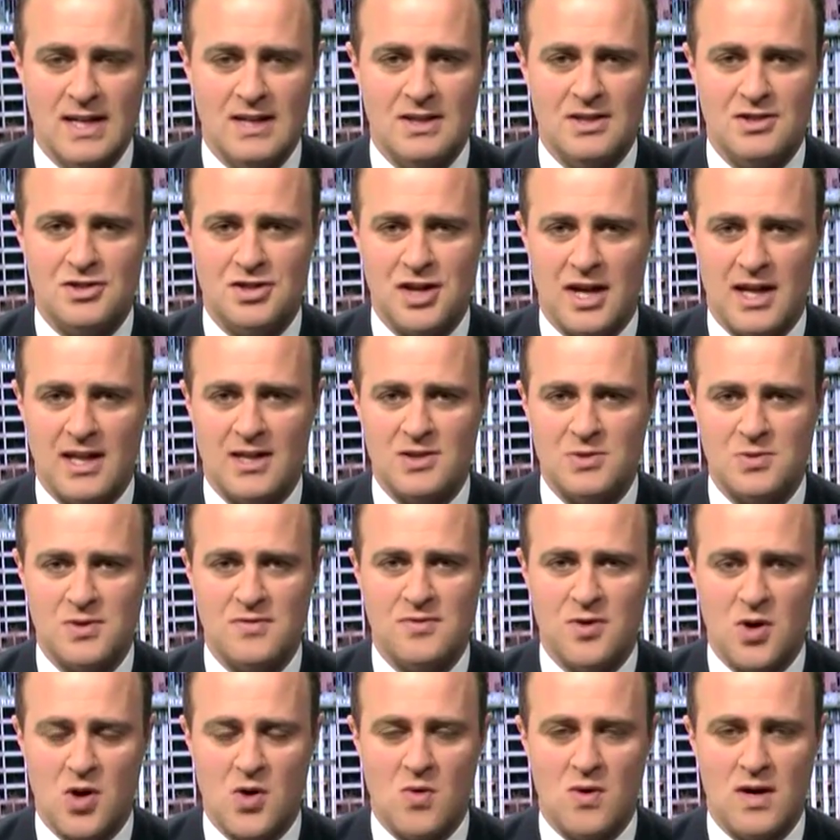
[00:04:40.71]
The challenge
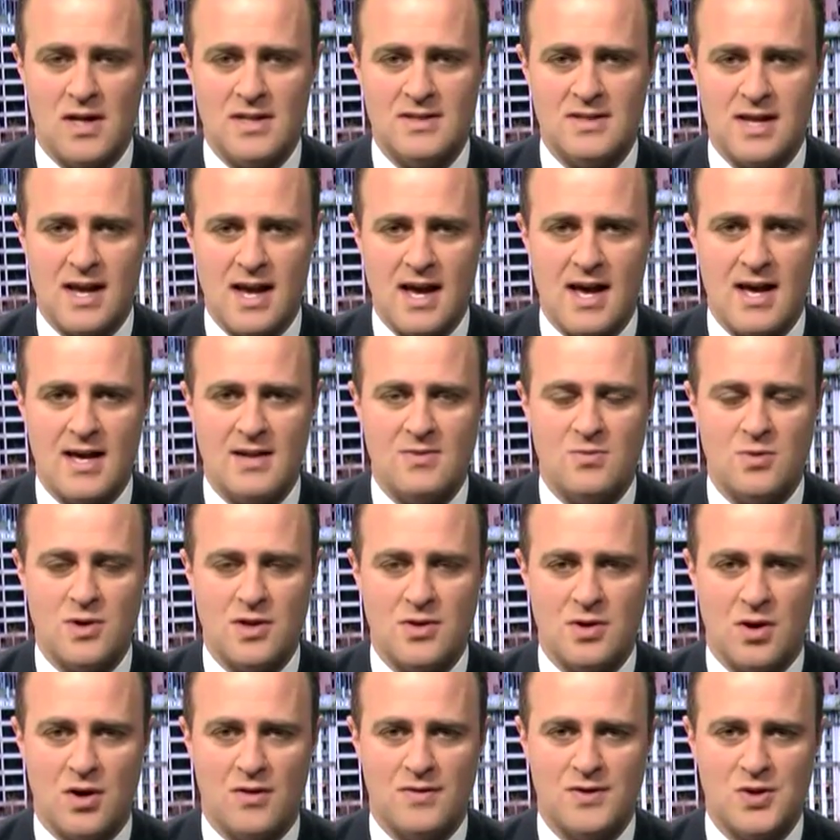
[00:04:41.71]
we've always had
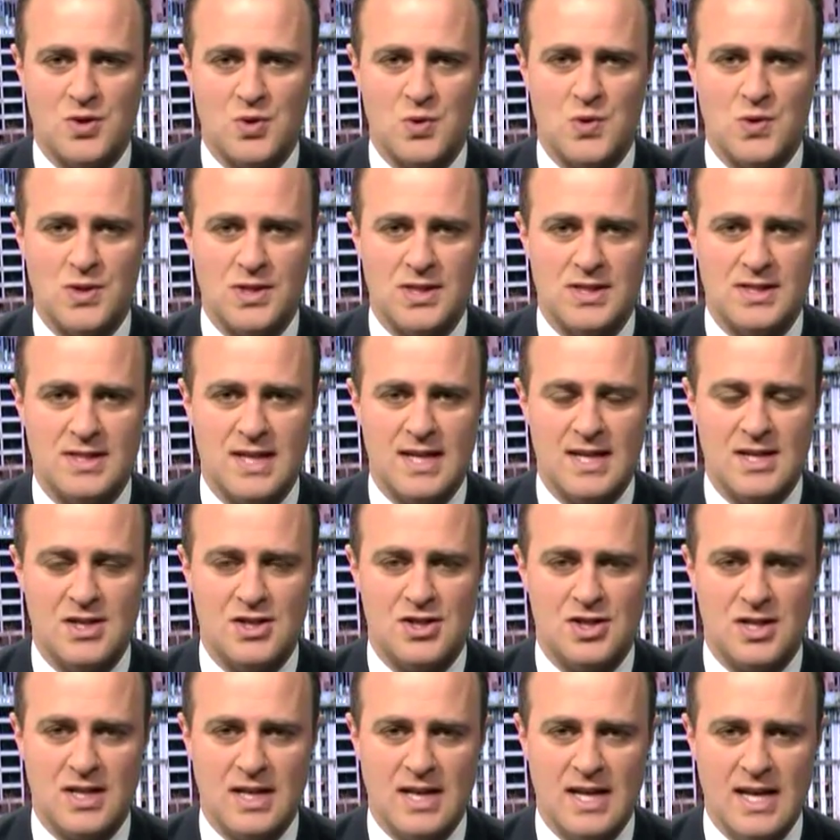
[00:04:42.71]
with offshore
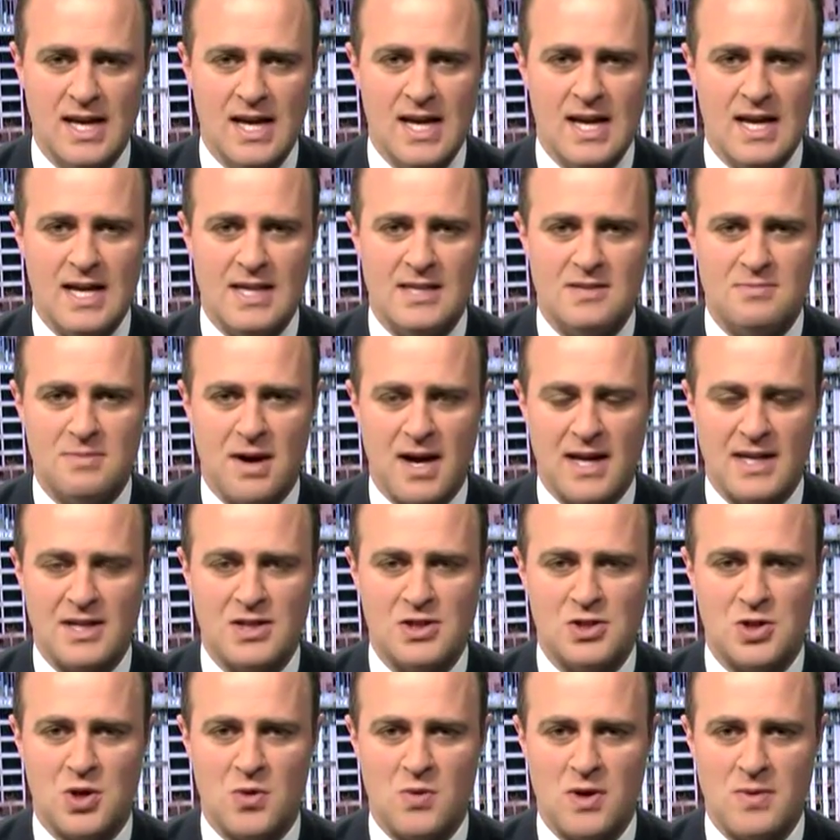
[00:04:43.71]
detention is
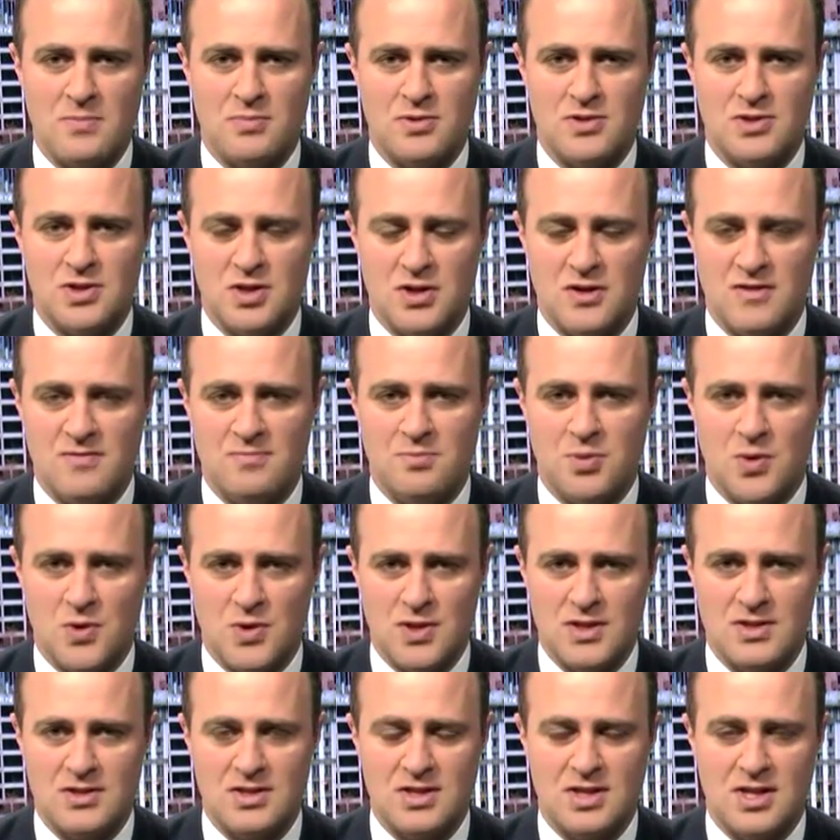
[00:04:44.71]
making sure we preserve
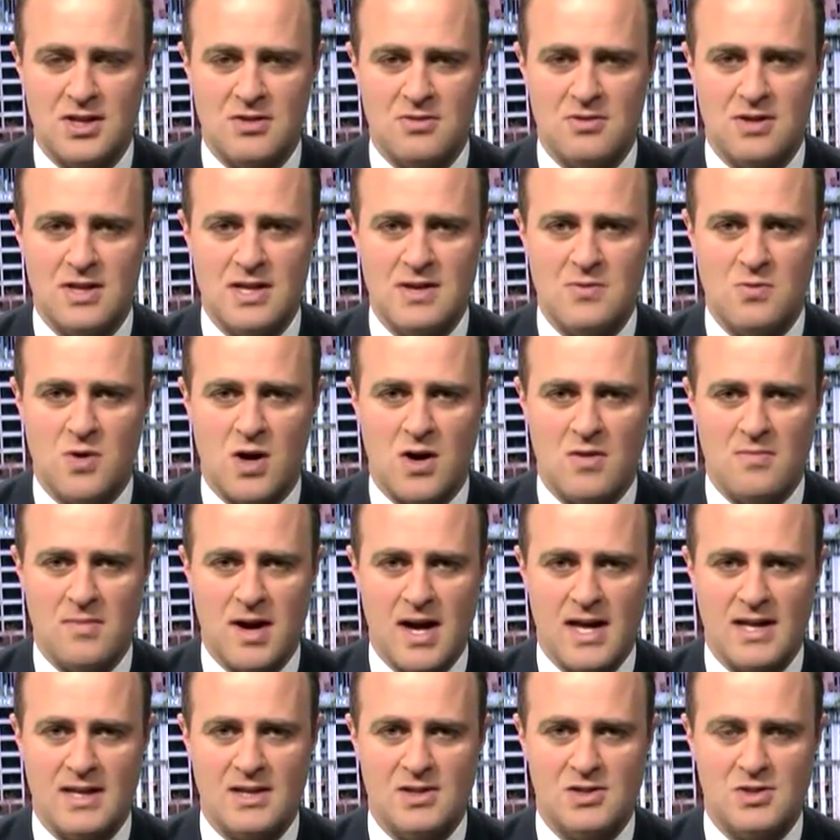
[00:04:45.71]
border security while
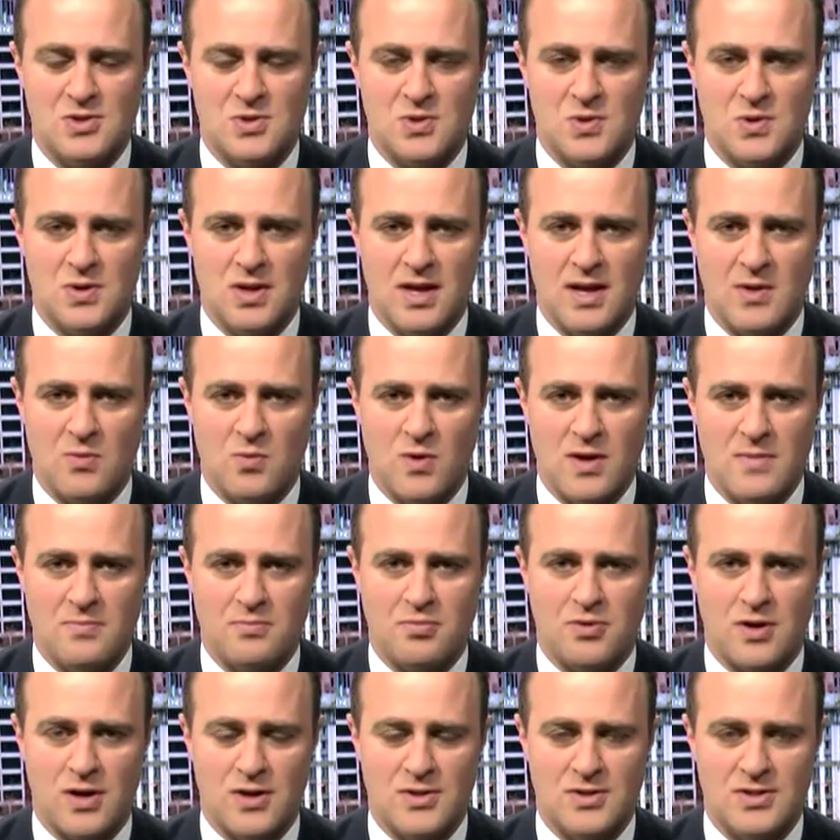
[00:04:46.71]
making sure that we
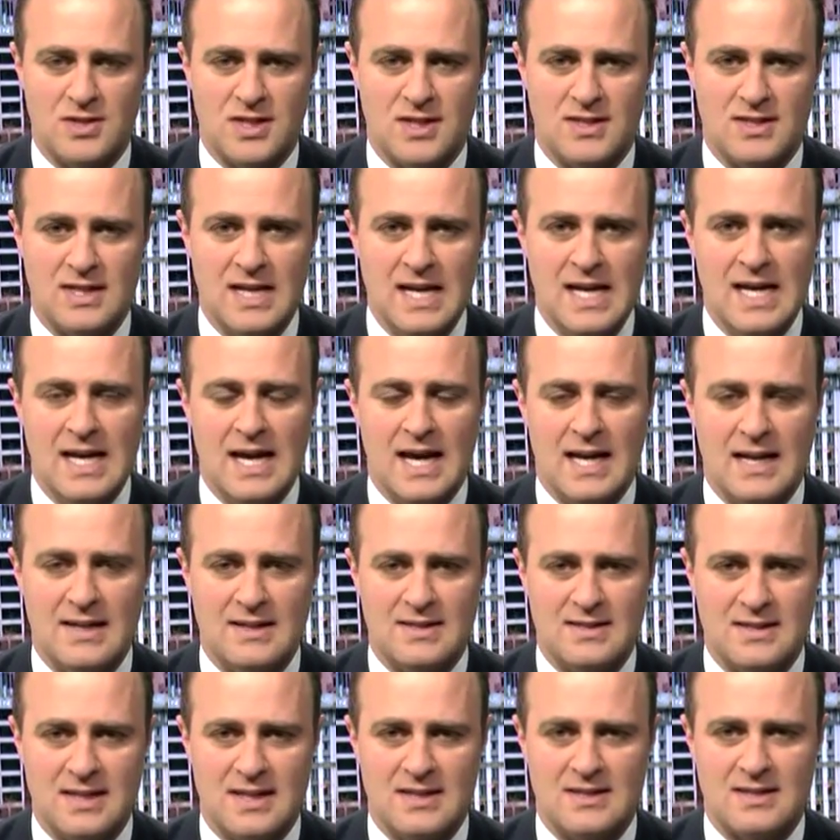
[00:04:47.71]
process and
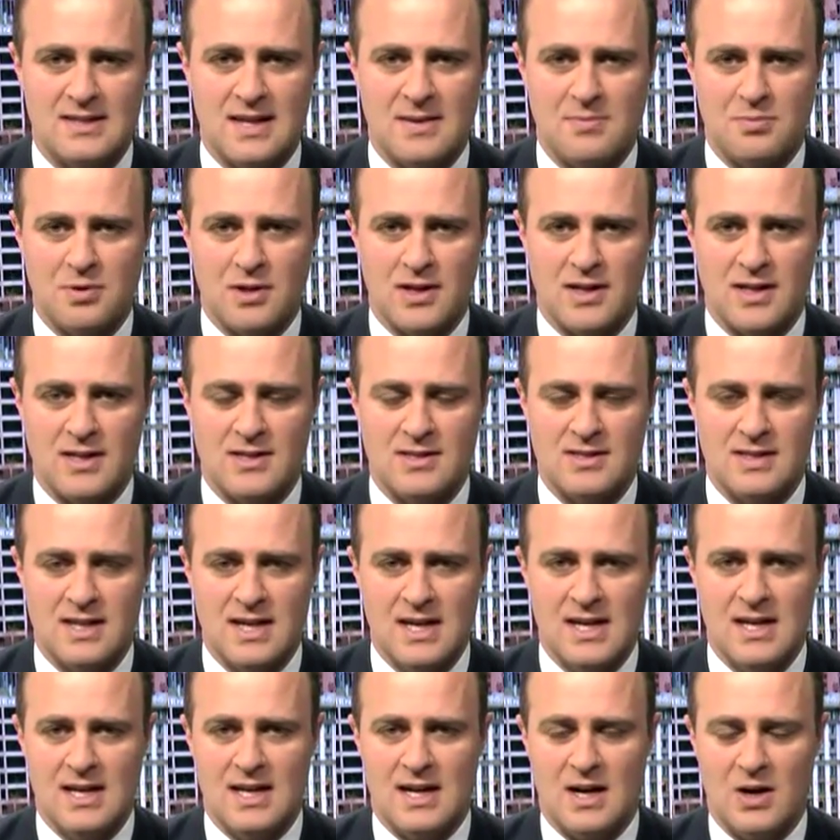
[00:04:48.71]
assess applicants
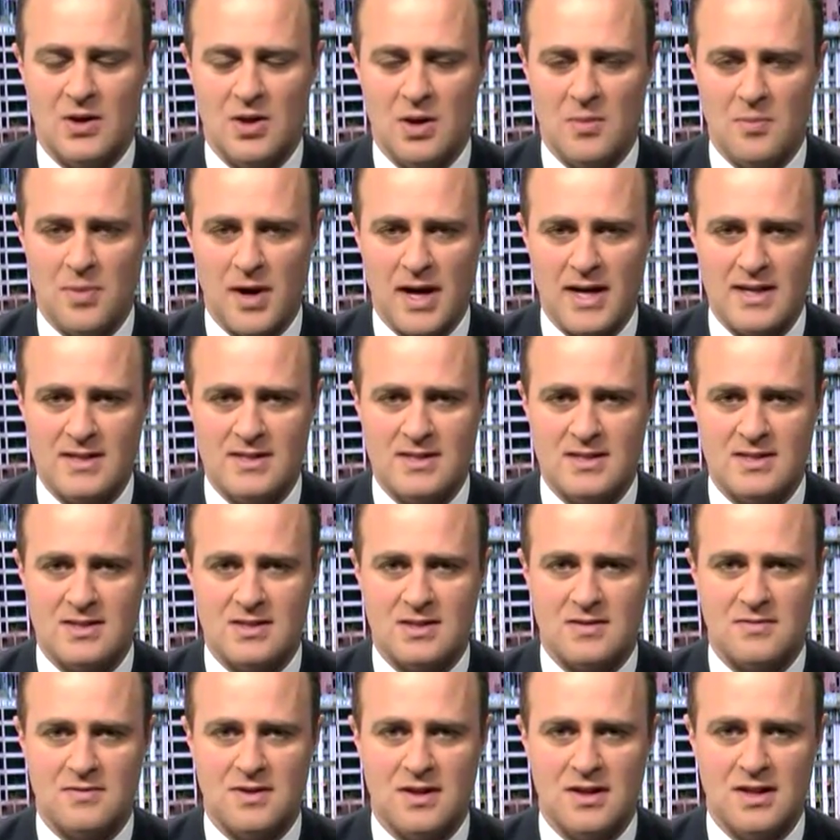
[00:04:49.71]
on the
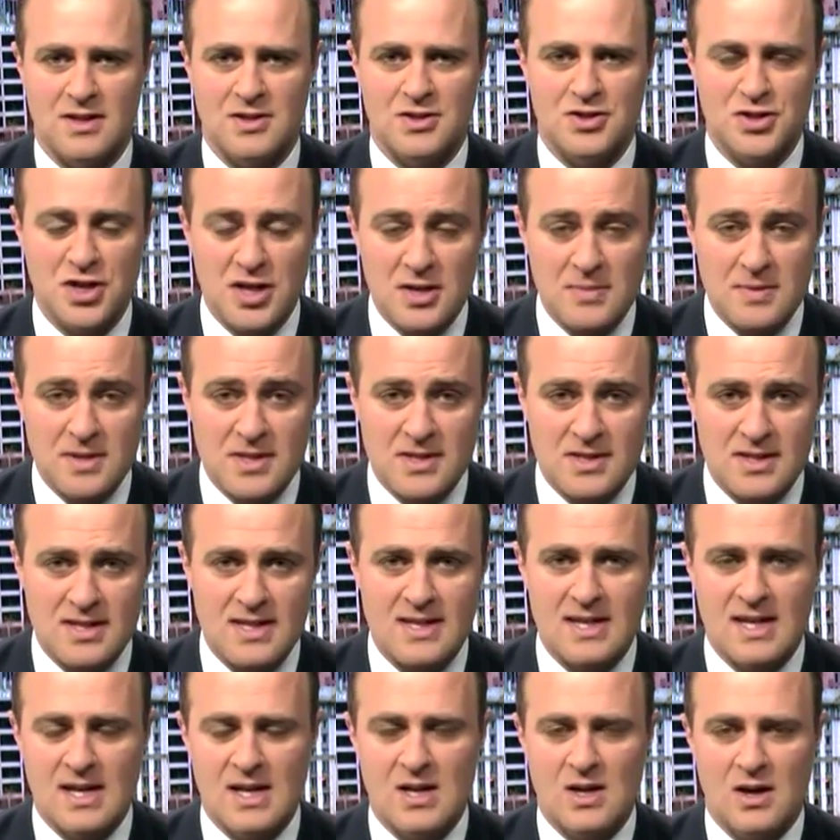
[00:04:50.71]
basis of the
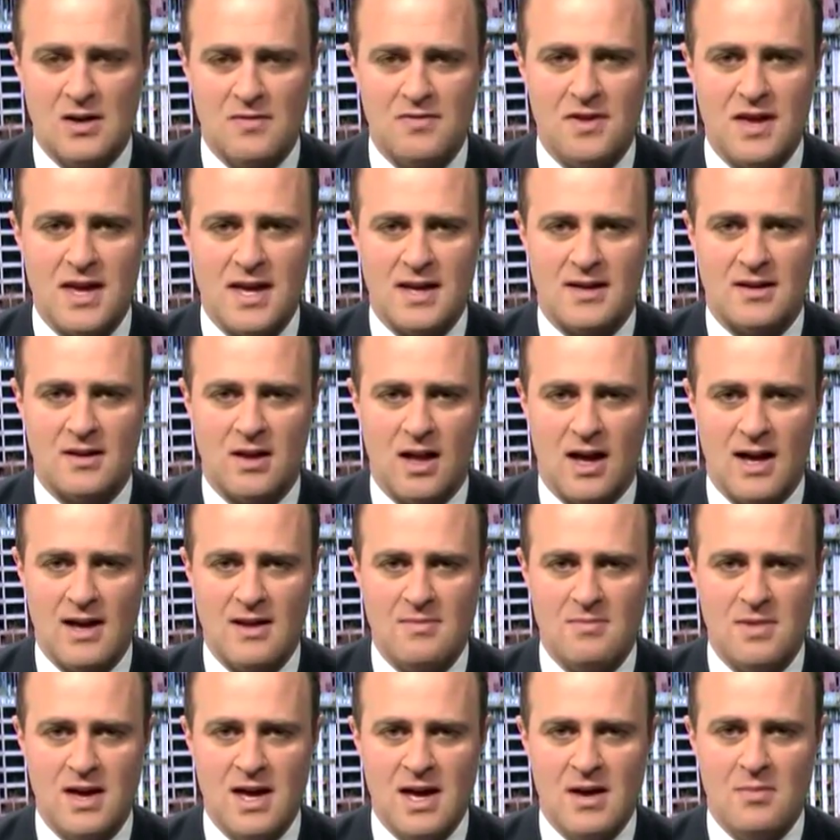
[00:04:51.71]
legitimacy of their
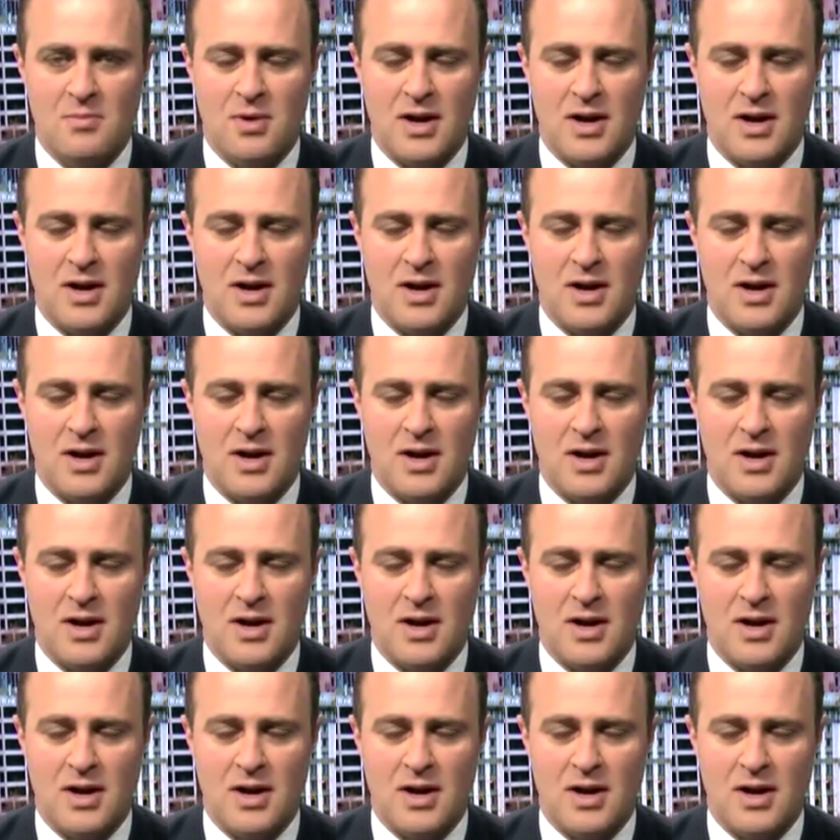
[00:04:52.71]
claim,